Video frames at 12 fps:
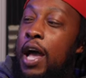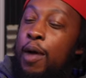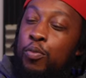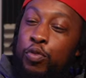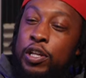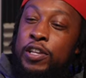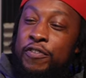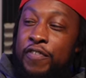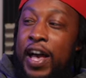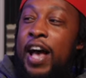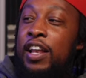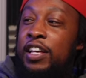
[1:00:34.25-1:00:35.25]
I'm really
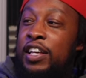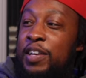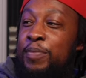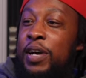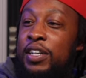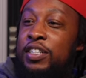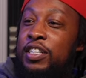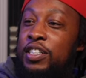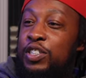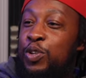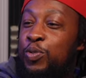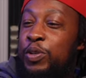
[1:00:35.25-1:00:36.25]
valid in my hood.
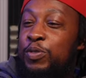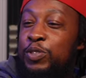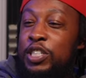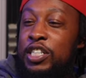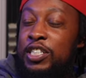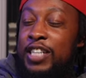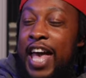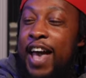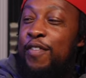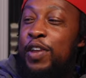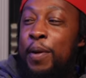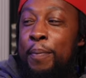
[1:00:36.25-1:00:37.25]
So yeah. we just
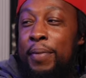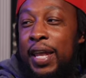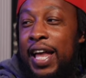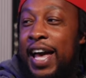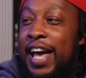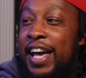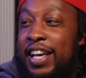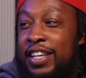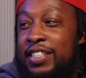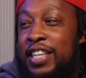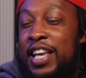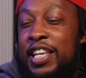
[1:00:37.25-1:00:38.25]
having a
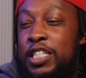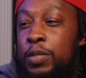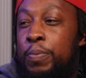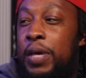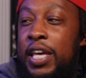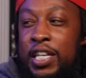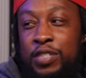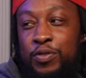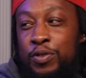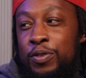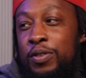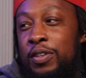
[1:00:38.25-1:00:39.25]
blast yeah. and it's
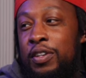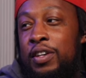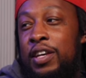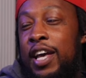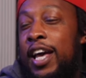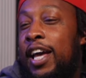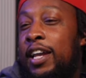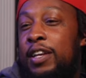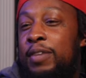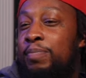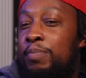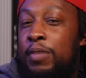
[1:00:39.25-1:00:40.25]
peaceful. Yeah,
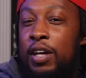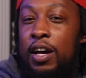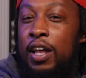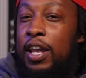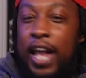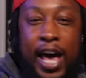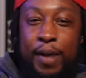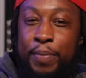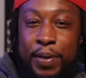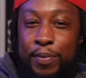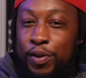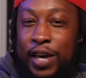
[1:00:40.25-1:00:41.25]
and a lot of
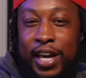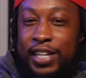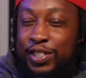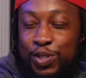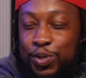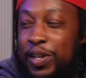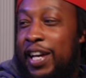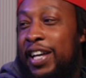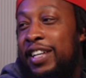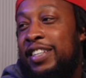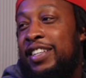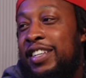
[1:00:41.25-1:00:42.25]
people can't do
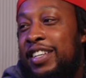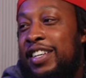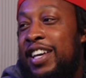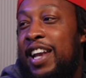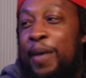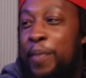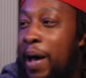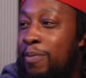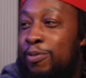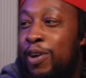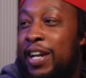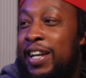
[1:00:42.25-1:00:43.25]
that. Right? Can I pop it
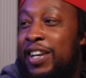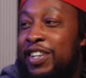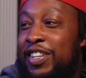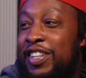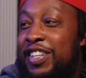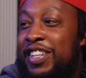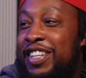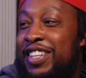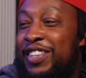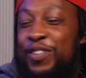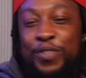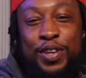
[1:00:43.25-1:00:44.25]
right now? Yeah.
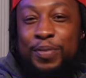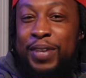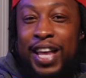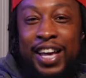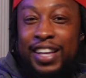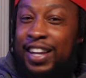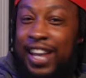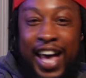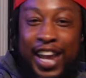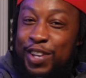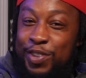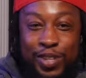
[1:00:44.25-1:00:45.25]
You feel me? Like a
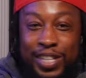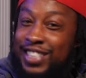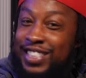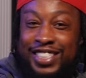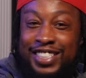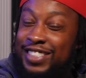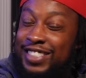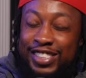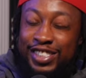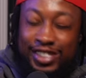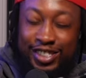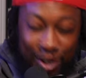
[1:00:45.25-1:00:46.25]
lot of you niggas
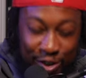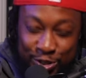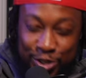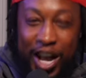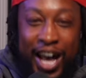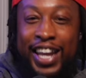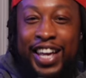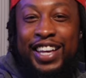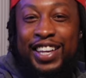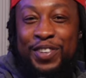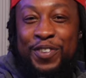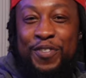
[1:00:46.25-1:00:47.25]
don't try that.
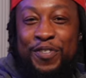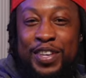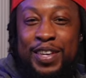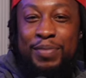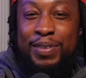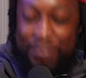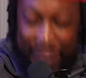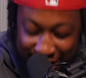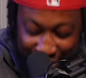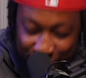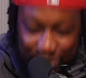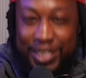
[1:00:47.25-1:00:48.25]
You yeah. feel me? Big
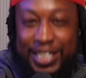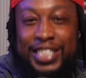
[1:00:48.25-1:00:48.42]
ghost in